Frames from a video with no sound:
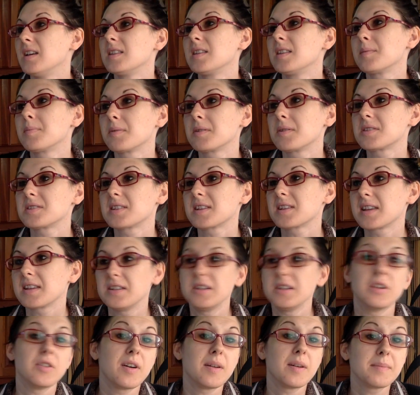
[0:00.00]
the person can
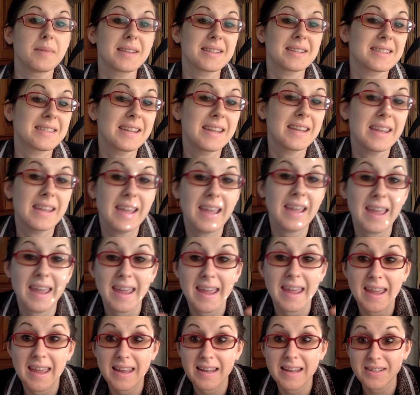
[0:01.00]
know I'm listening
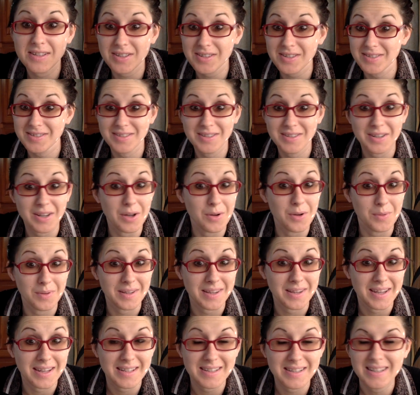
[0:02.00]
and just go
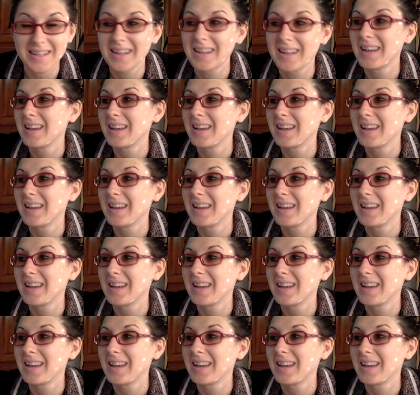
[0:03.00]
with it.